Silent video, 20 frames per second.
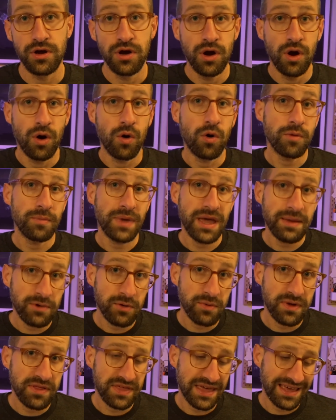Or maybe
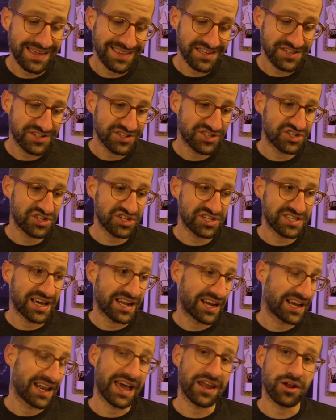we think this is just not
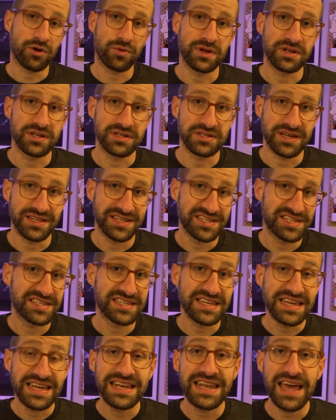an adequate design. This is
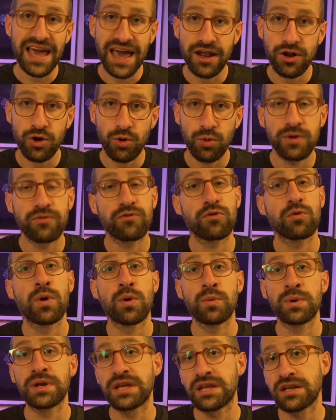inadequate for what
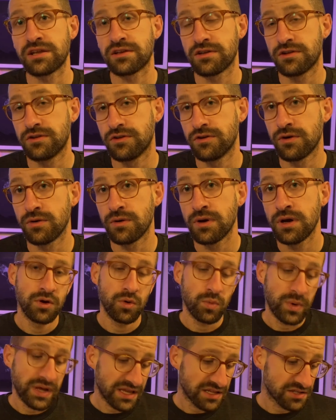we need it to do.
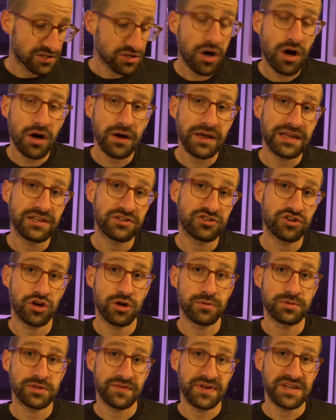We can talk in
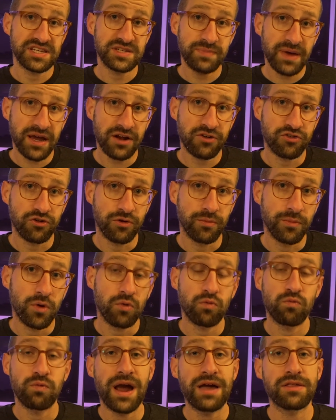terms of a spectrum
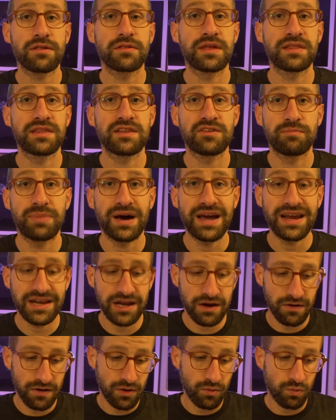rather than this
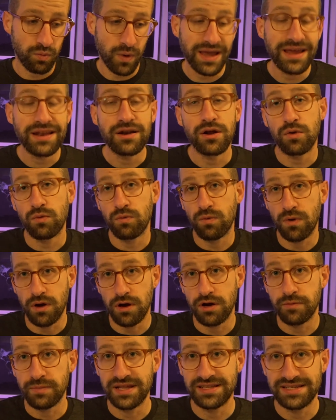binary right,
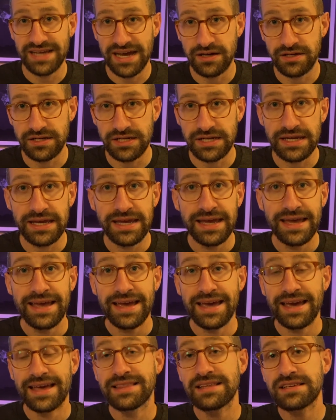wrong mentality.
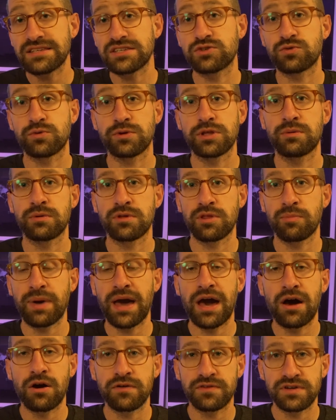And this is really where the
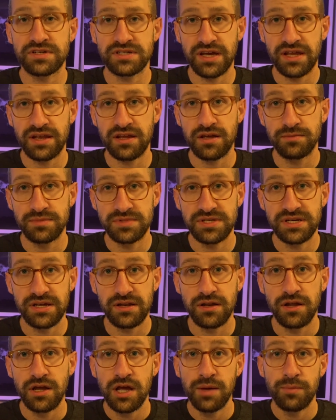power of design comes
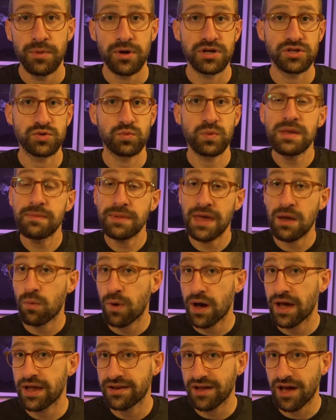in, because we may
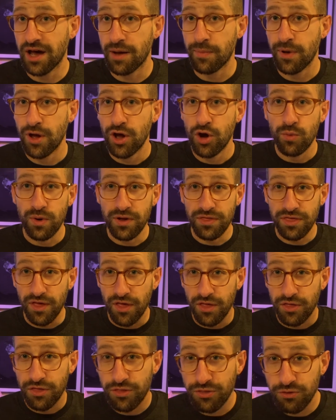wind up with
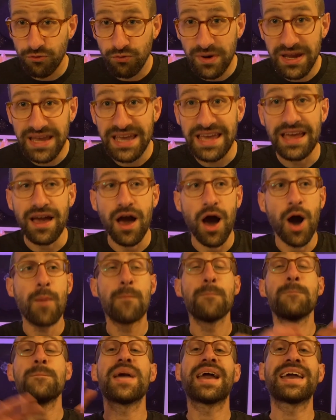3
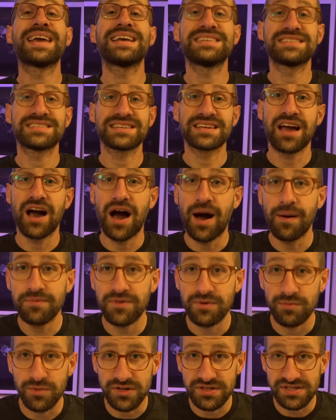amazing
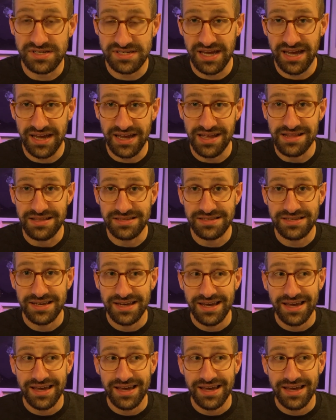optimal designs.